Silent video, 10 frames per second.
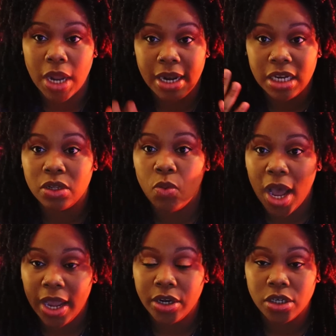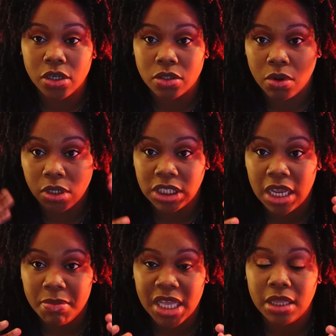I did the wine curls
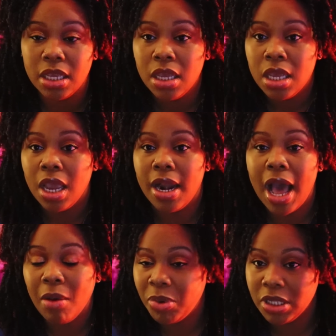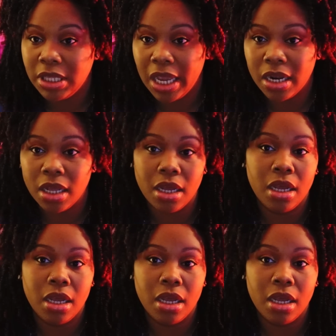crochet method, and I'll put that